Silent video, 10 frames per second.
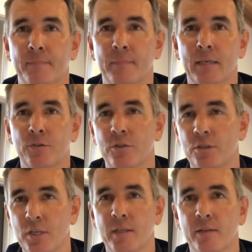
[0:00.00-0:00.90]
make sure you're
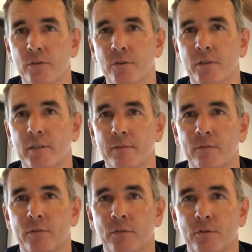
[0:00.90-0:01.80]
checking the oil
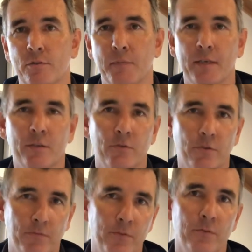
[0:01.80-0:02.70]
levels and just making sure
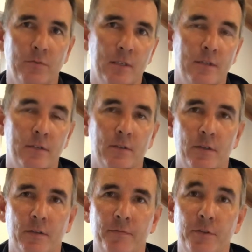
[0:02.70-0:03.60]
the fuel's in it.
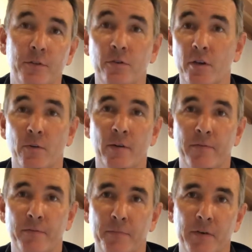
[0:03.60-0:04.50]
So that if you do go away
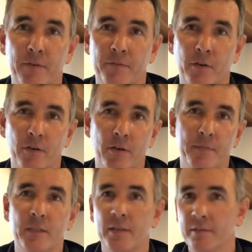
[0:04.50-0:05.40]
for a period of time
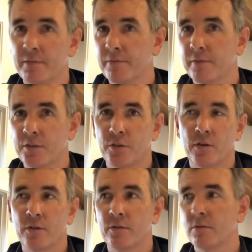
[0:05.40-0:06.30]
and you leave your fridge
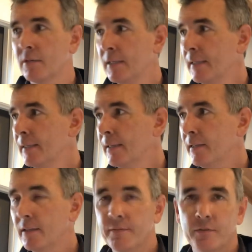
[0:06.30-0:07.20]
on, or
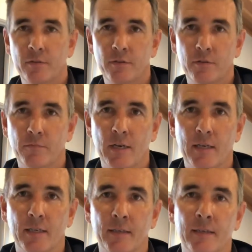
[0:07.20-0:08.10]
you leave the system
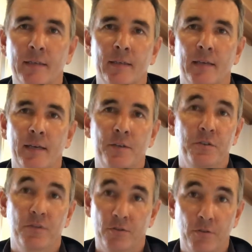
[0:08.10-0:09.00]
running, and you
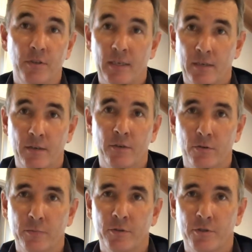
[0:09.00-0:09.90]
just do get an
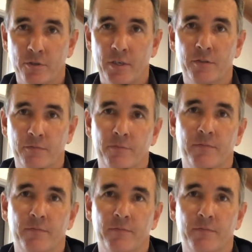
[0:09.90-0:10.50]
enormous stretch of